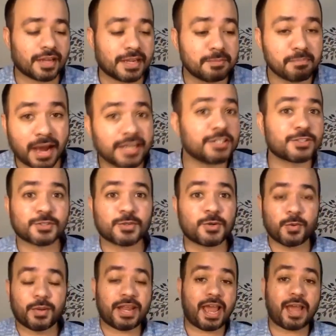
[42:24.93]
my
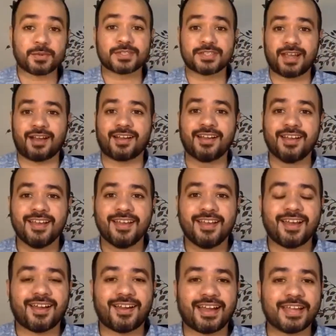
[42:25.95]
school when I was young.
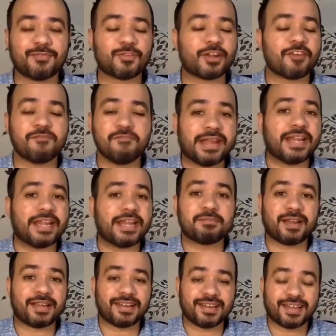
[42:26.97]
It would have made
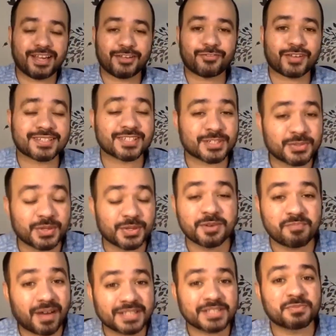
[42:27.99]
my life as a student
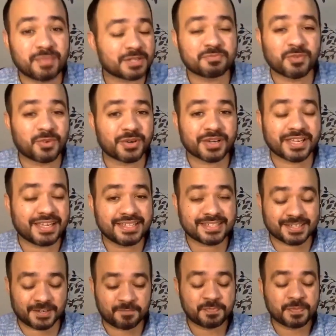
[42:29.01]
much, much more
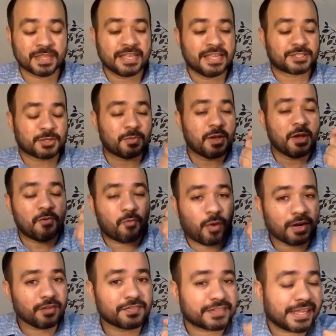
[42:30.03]
easier. So
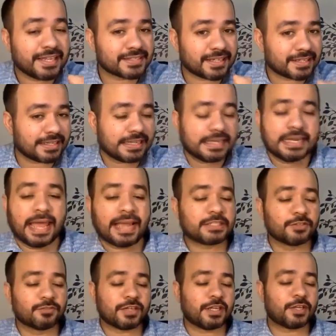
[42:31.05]
one of the things that in
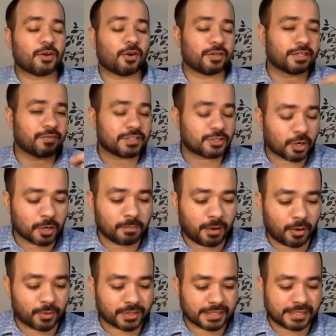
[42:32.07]
active recall that we talk
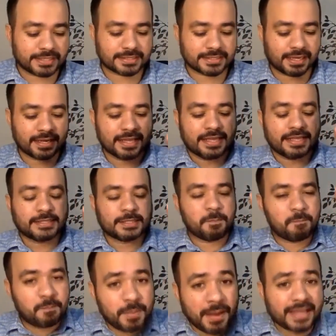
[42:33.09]
about is that the
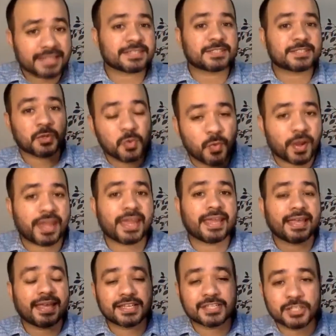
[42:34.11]
best
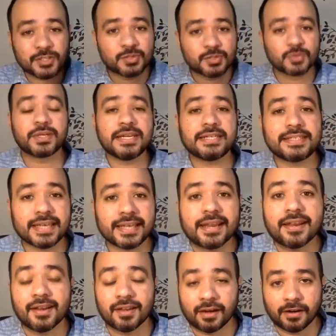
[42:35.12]
way a student
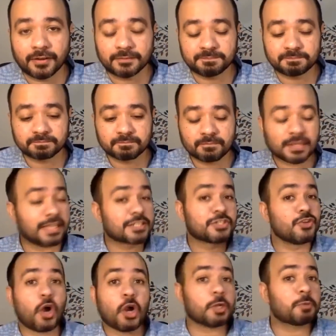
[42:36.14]
can learn
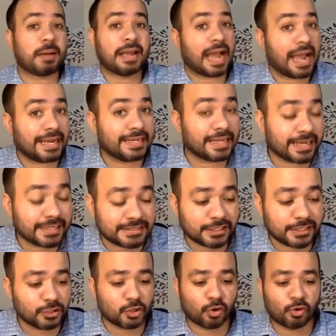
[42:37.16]
is not by
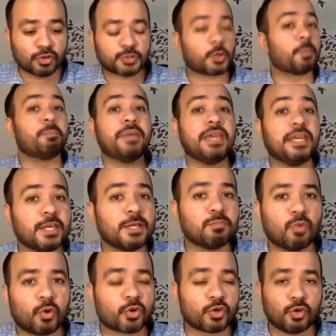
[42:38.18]
highlighting notes or making
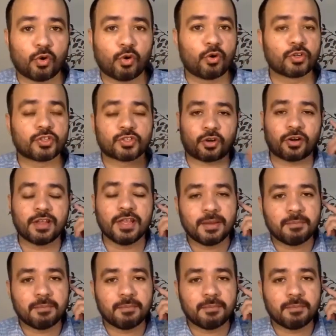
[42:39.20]
more notes or